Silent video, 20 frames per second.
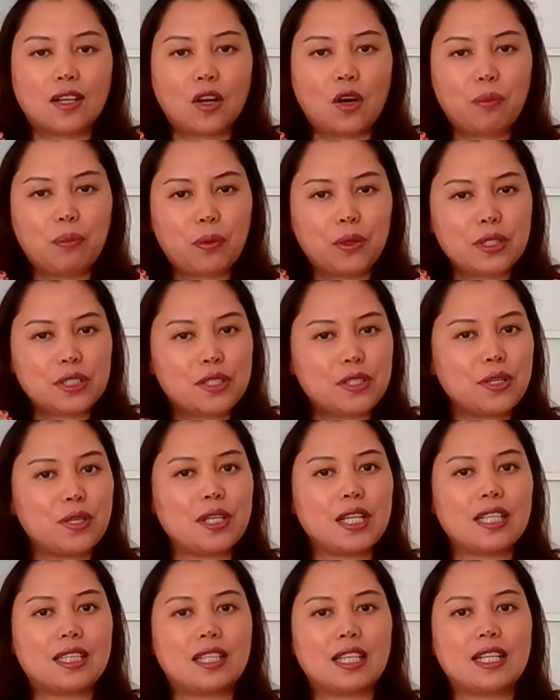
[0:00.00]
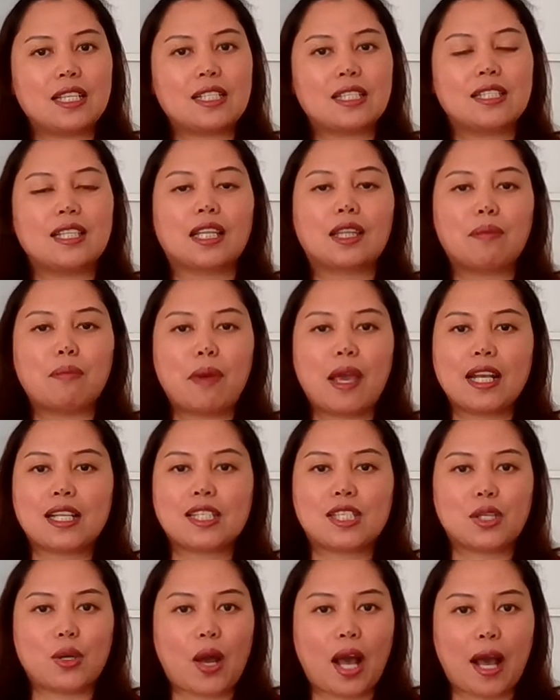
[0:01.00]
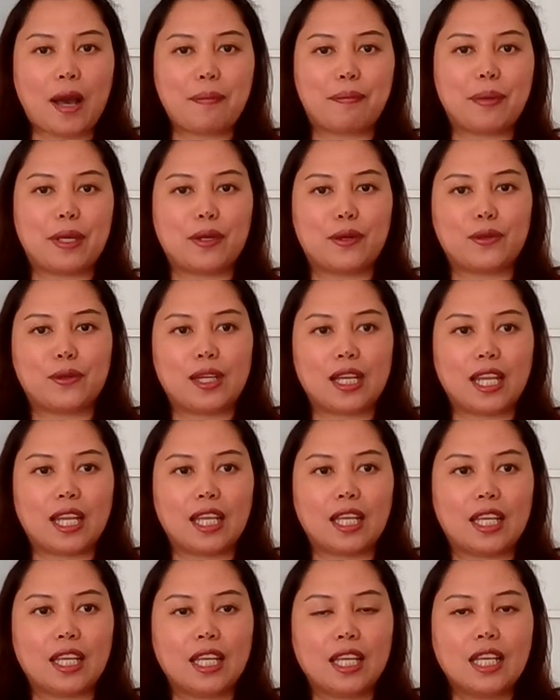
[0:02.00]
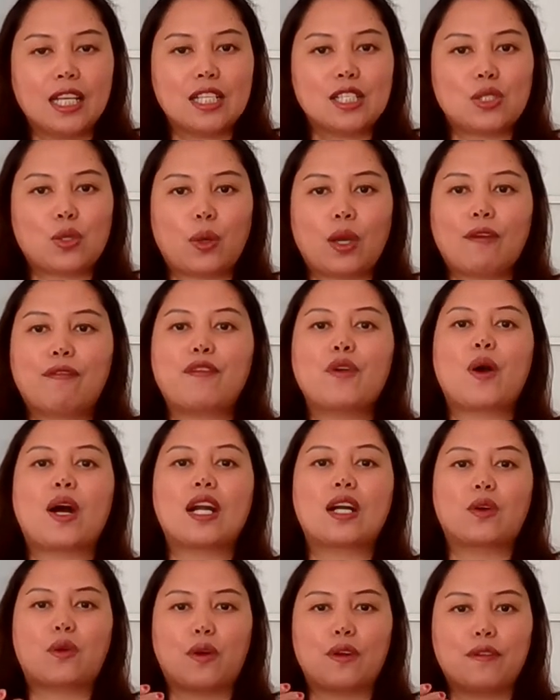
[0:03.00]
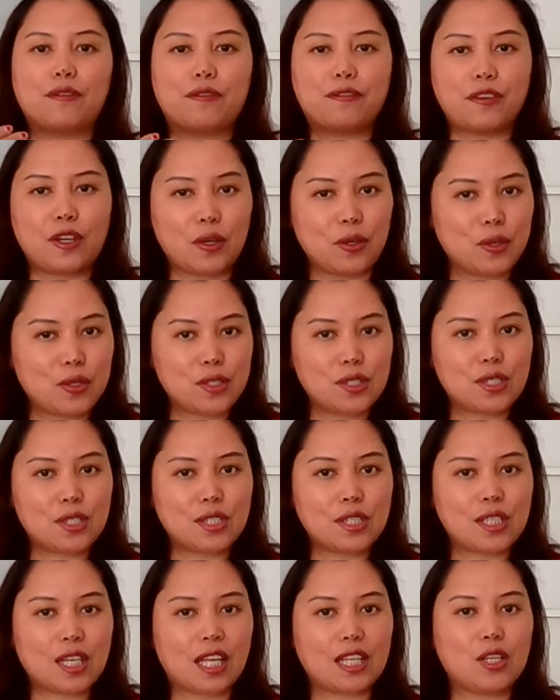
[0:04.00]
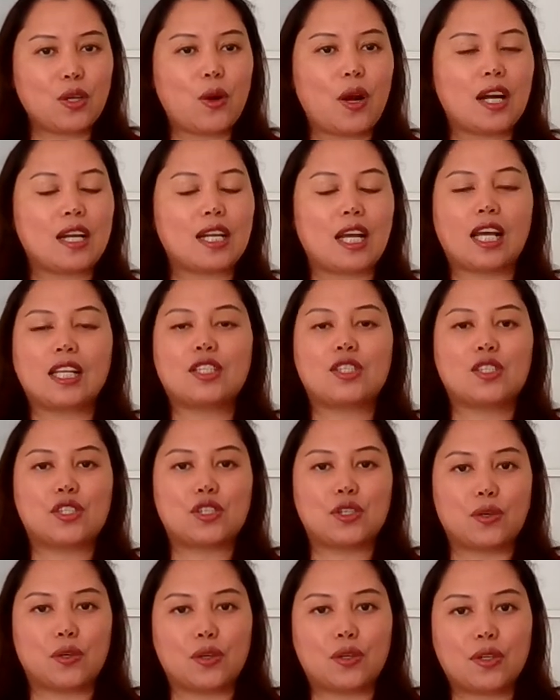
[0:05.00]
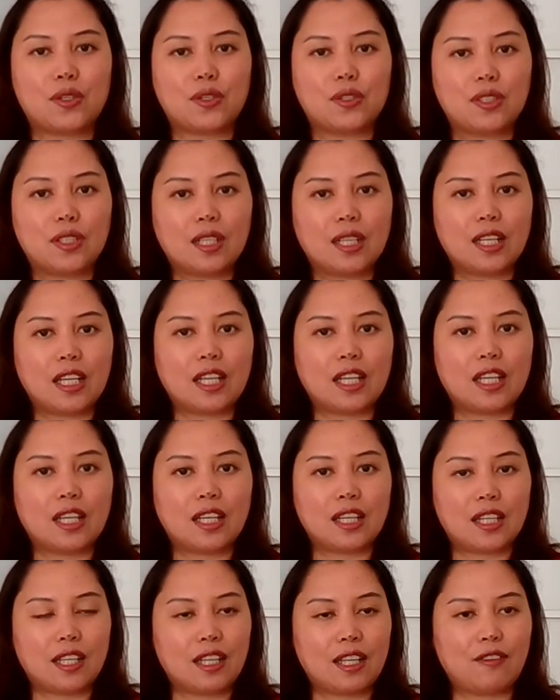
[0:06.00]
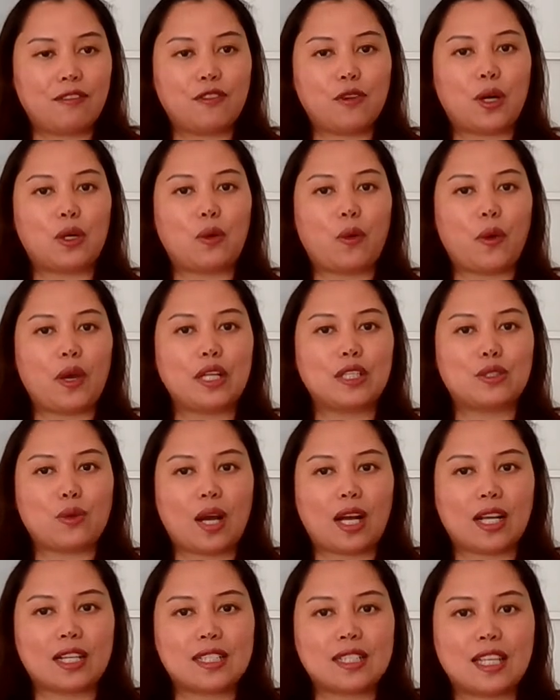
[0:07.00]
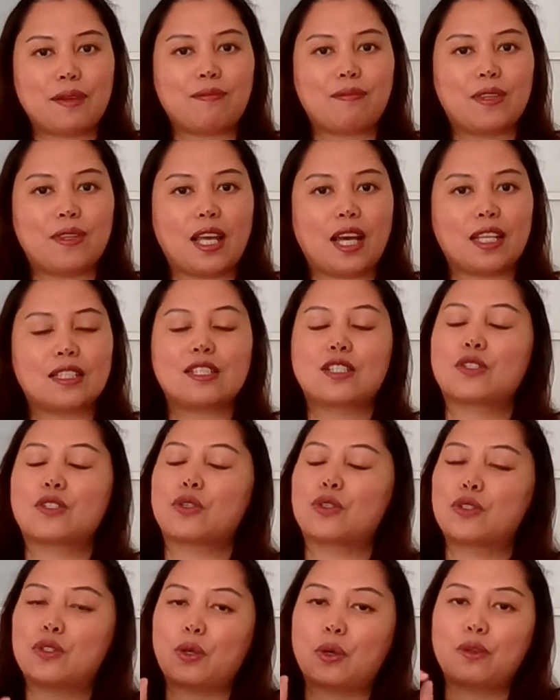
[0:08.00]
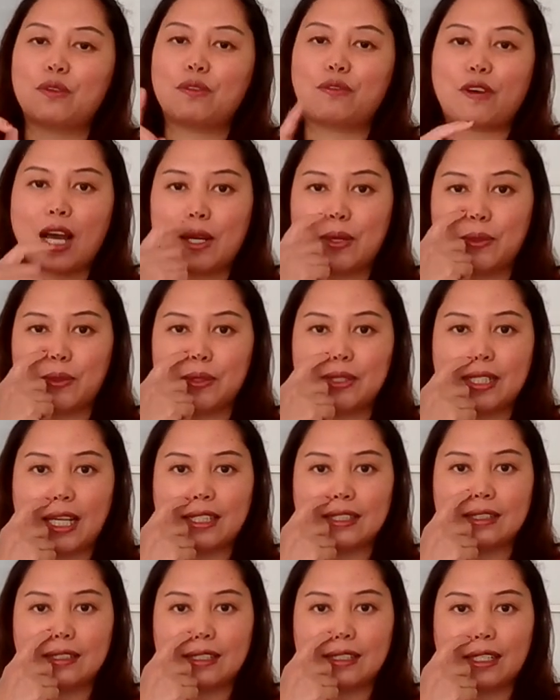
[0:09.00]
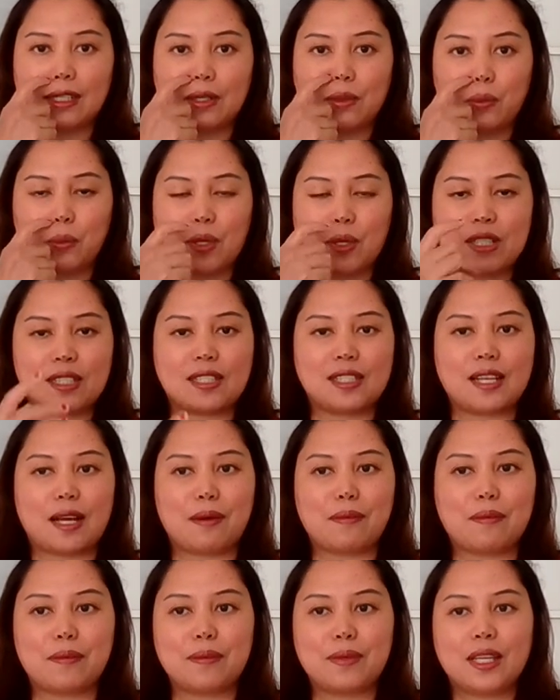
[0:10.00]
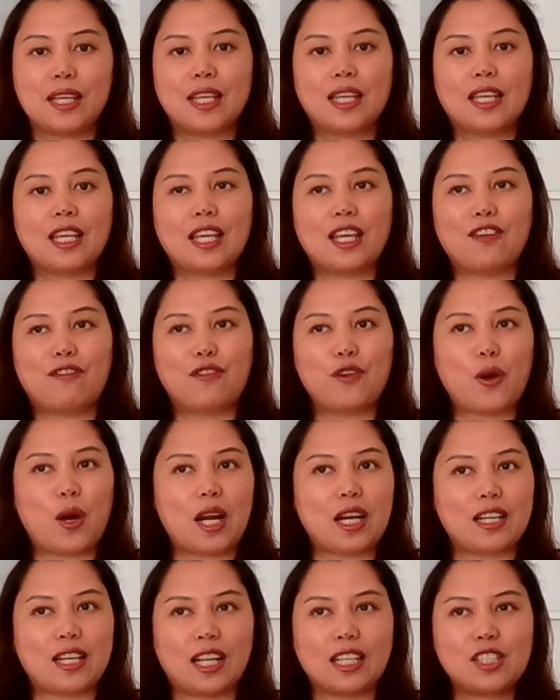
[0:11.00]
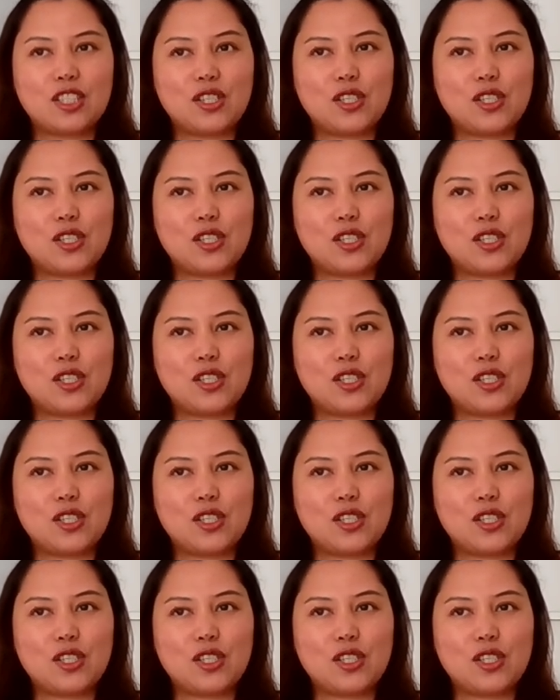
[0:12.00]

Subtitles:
opportunities that makes you happy only. So if you are confused and you are not sure if you are going to accept that, so don't follow that wisdom. If you are not